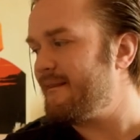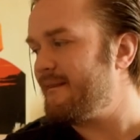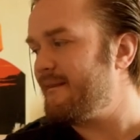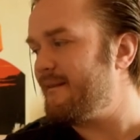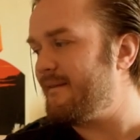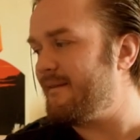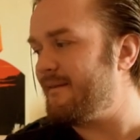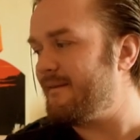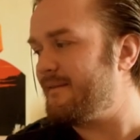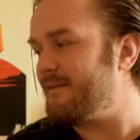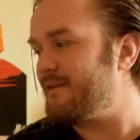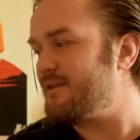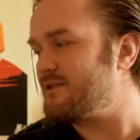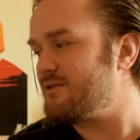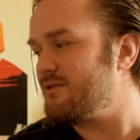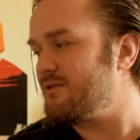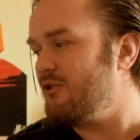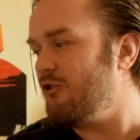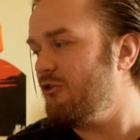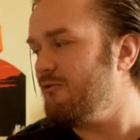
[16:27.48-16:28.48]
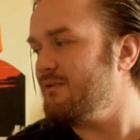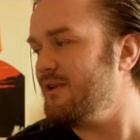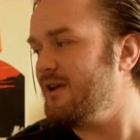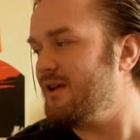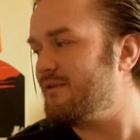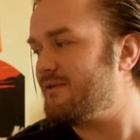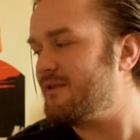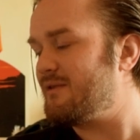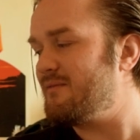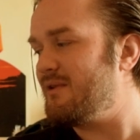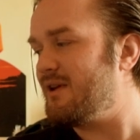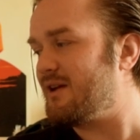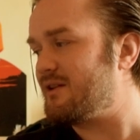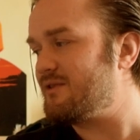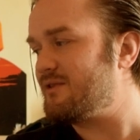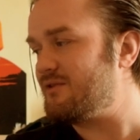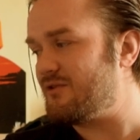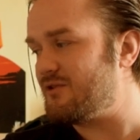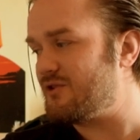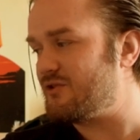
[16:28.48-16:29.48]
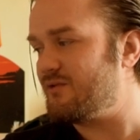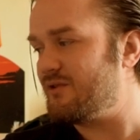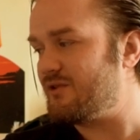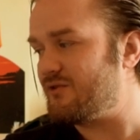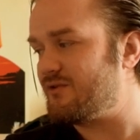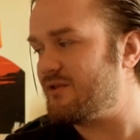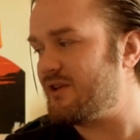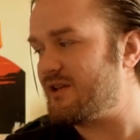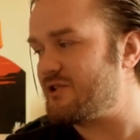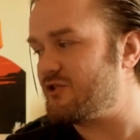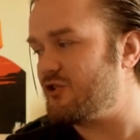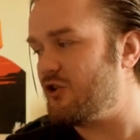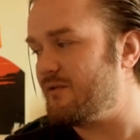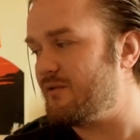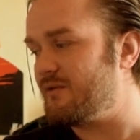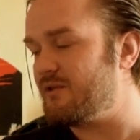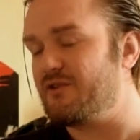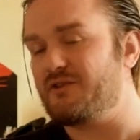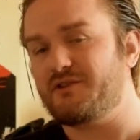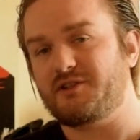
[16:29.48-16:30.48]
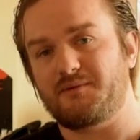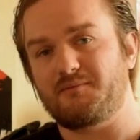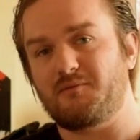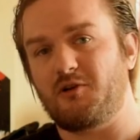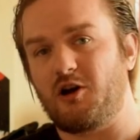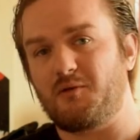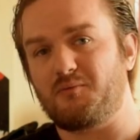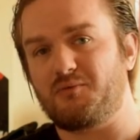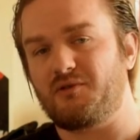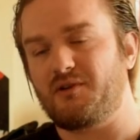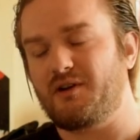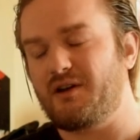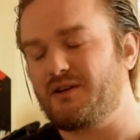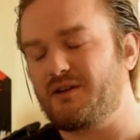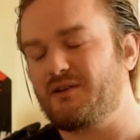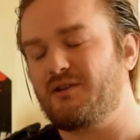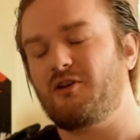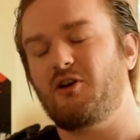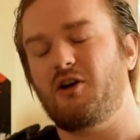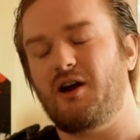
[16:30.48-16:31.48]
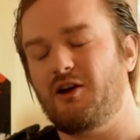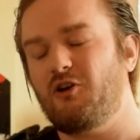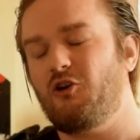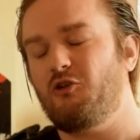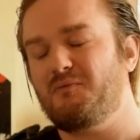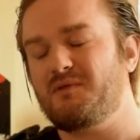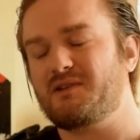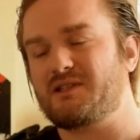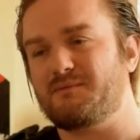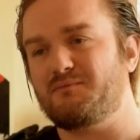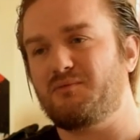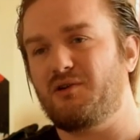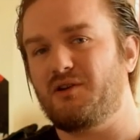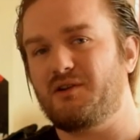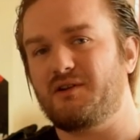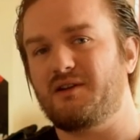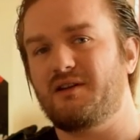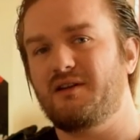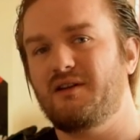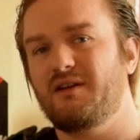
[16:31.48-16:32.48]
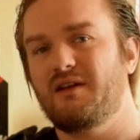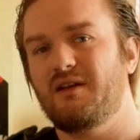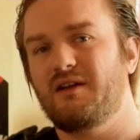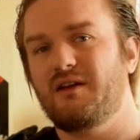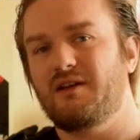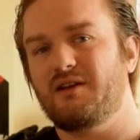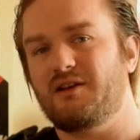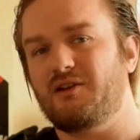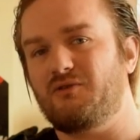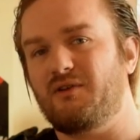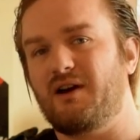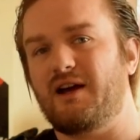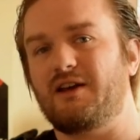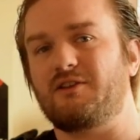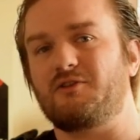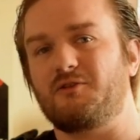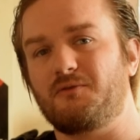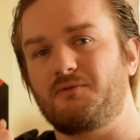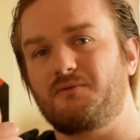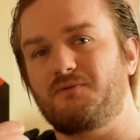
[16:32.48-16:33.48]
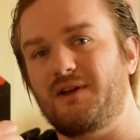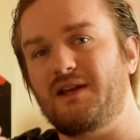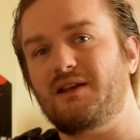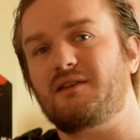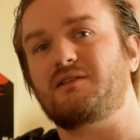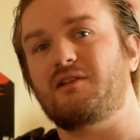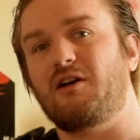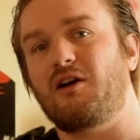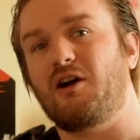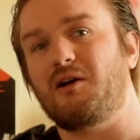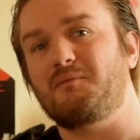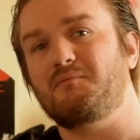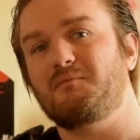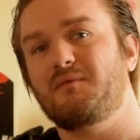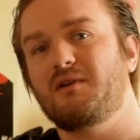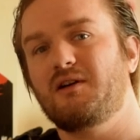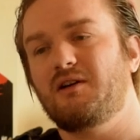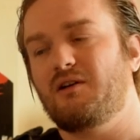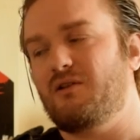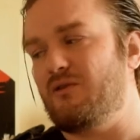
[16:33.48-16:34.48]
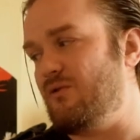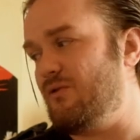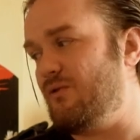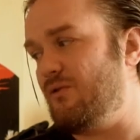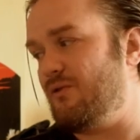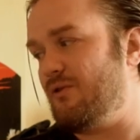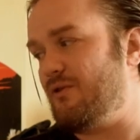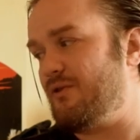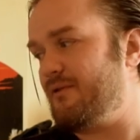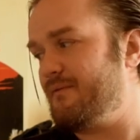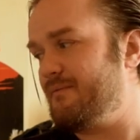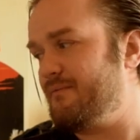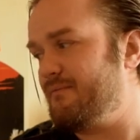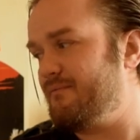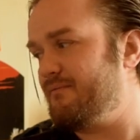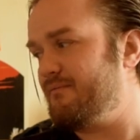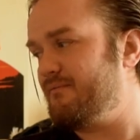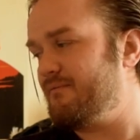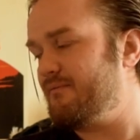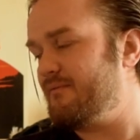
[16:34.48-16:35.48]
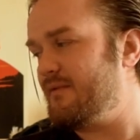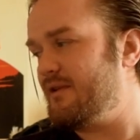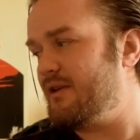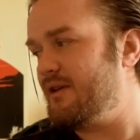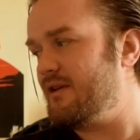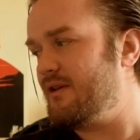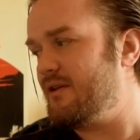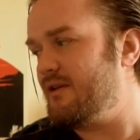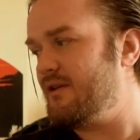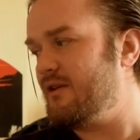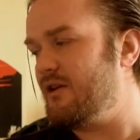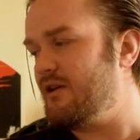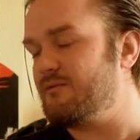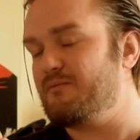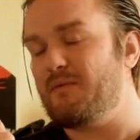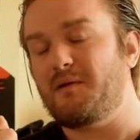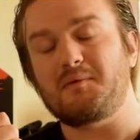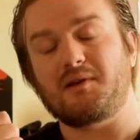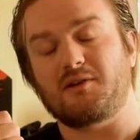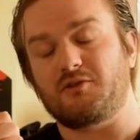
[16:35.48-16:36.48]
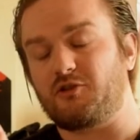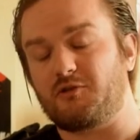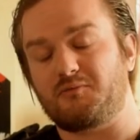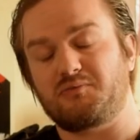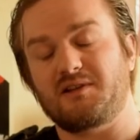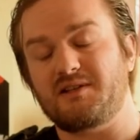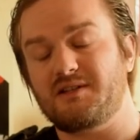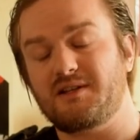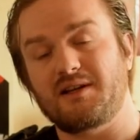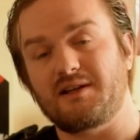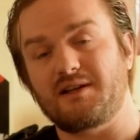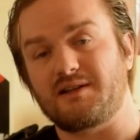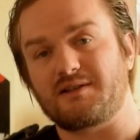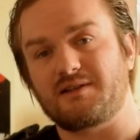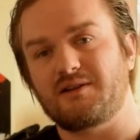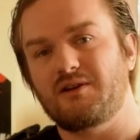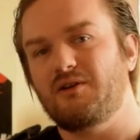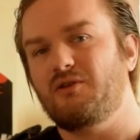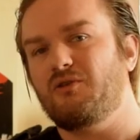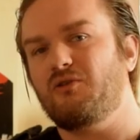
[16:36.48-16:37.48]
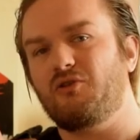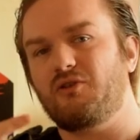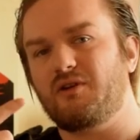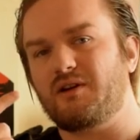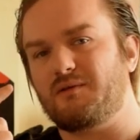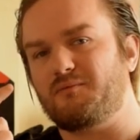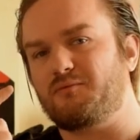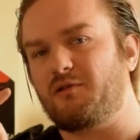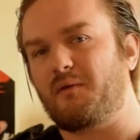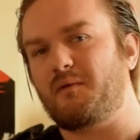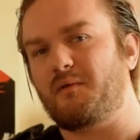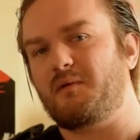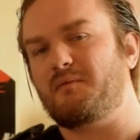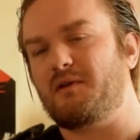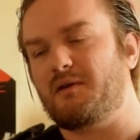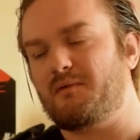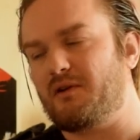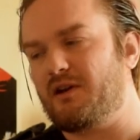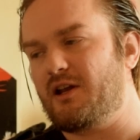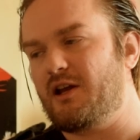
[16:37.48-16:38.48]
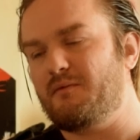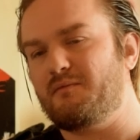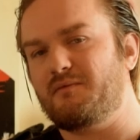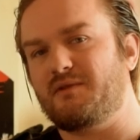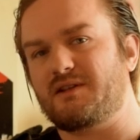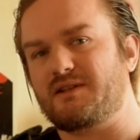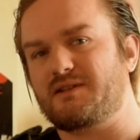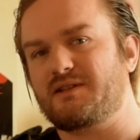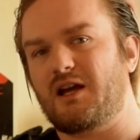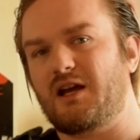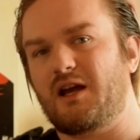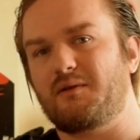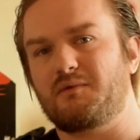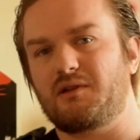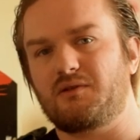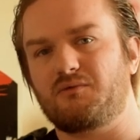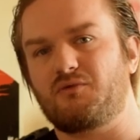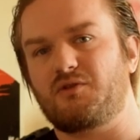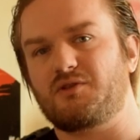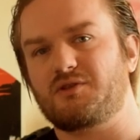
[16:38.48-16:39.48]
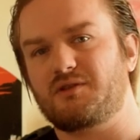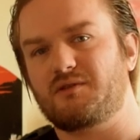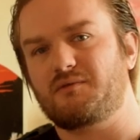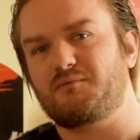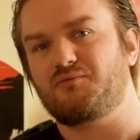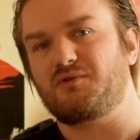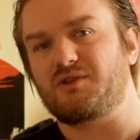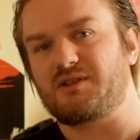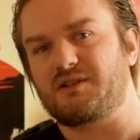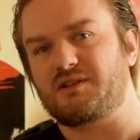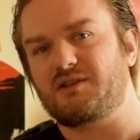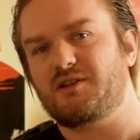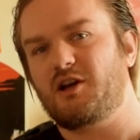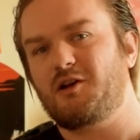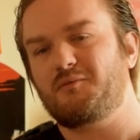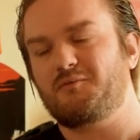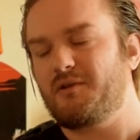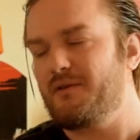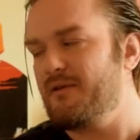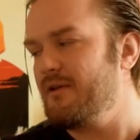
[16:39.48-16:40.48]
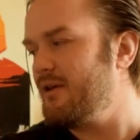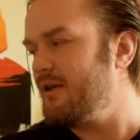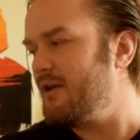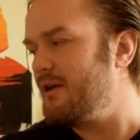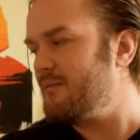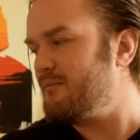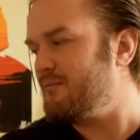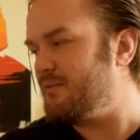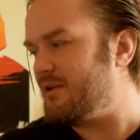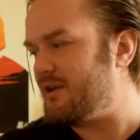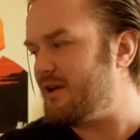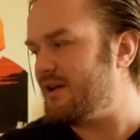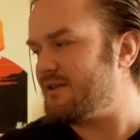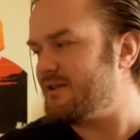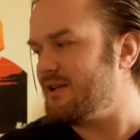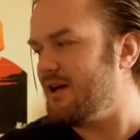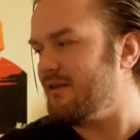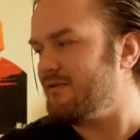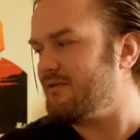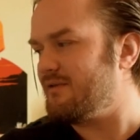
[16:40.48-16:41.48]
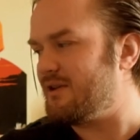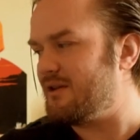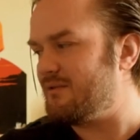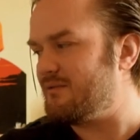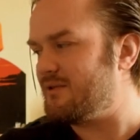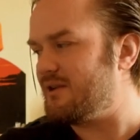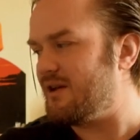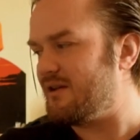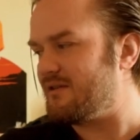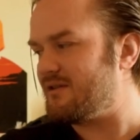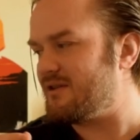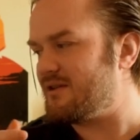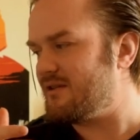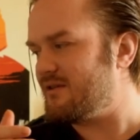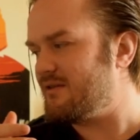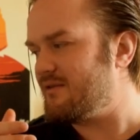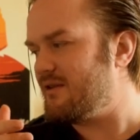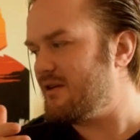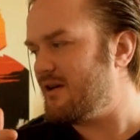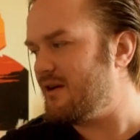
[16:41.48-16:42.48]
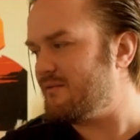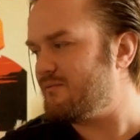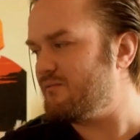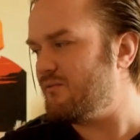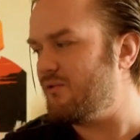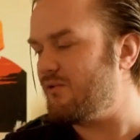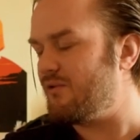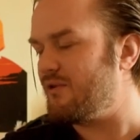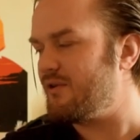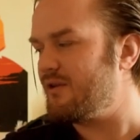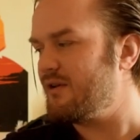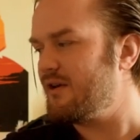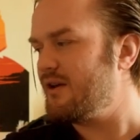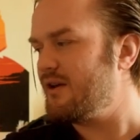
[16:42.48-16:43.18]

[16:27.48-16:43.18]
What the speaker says: Yeah. So hopefully if they make another Stranger Things novel than Jim Hopper, I hope it's about, you know, either Vietnam or, and maybe another police case, or it'll probably be about him and his time in the Russian prison camp. But I definitely would like to have more.